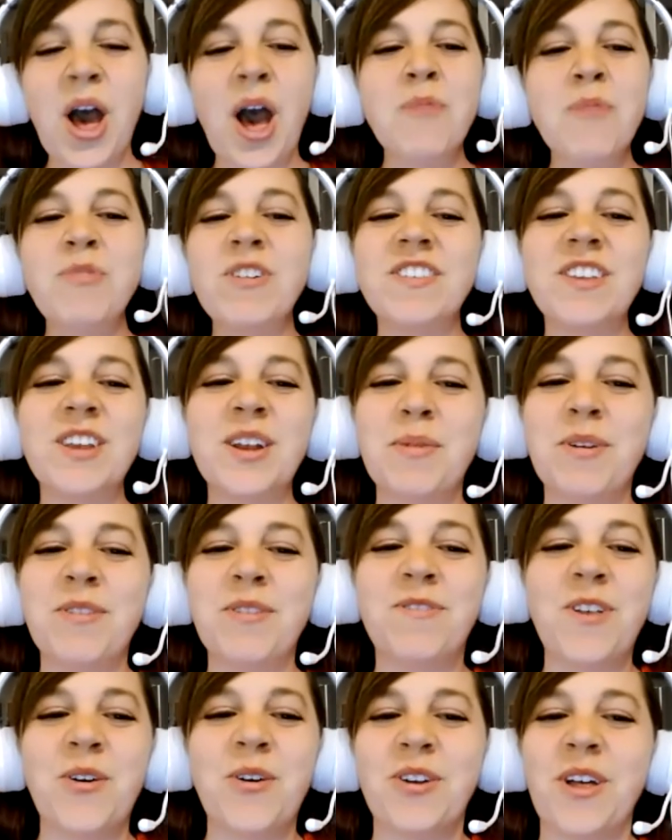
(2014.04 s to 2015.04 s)
I'm just gonna be
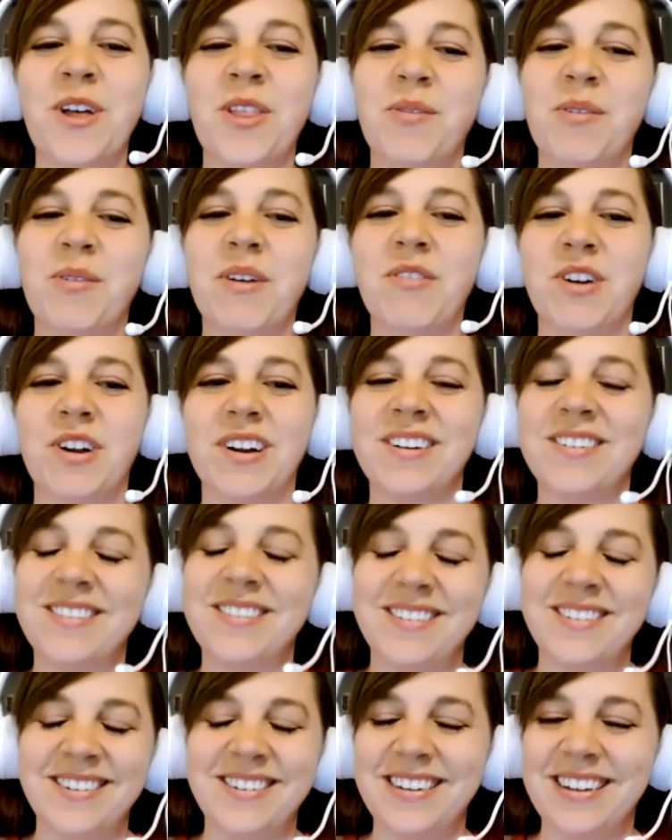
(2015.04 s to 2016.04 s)
floating on the river
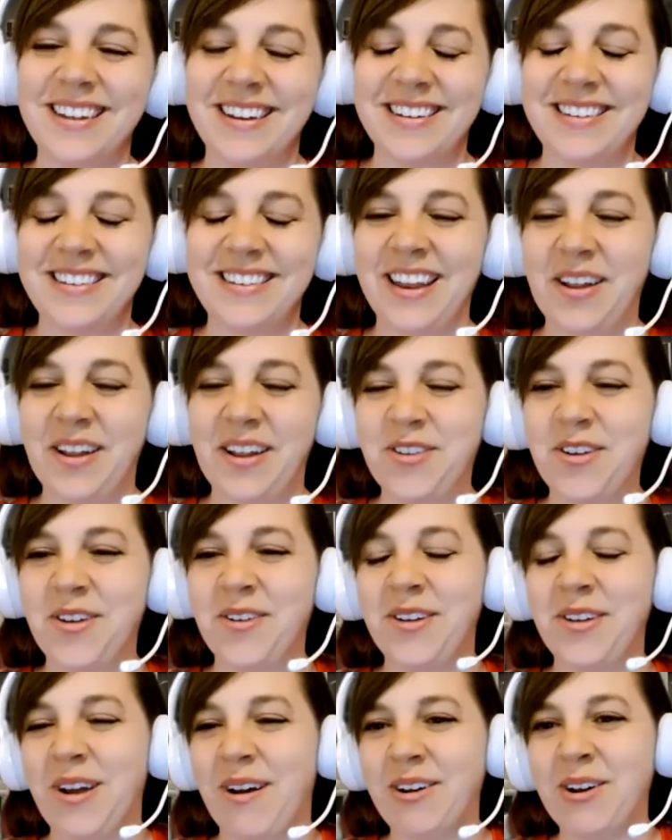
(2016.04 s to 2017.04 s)
in San
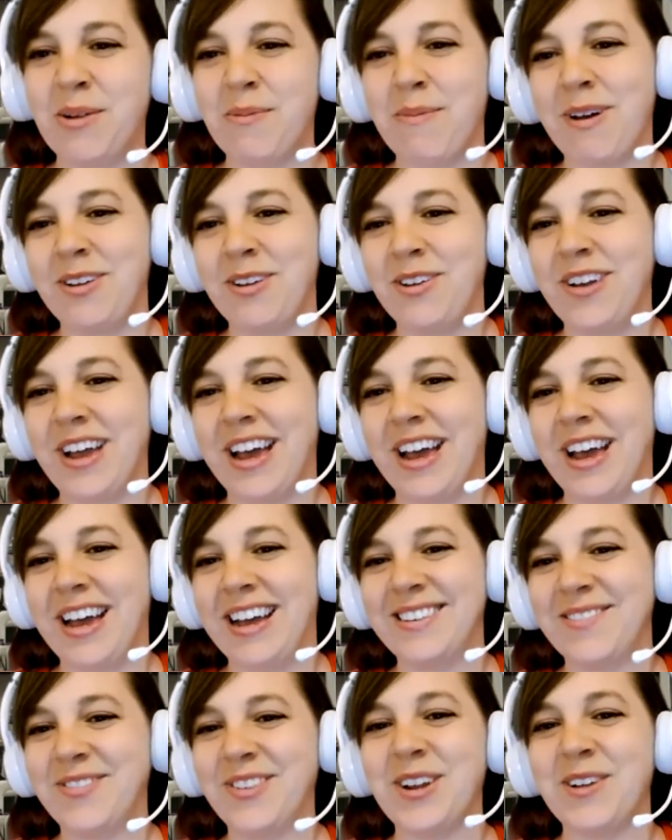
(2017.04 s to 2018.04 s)
Antonio. I don't know about you guys.
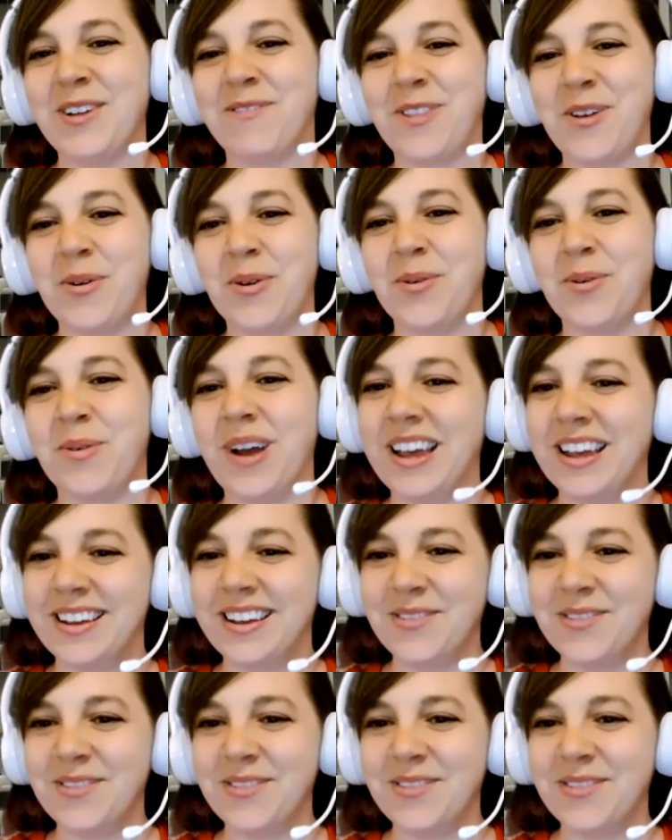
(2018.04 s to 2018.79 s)
I'm just gonna float away.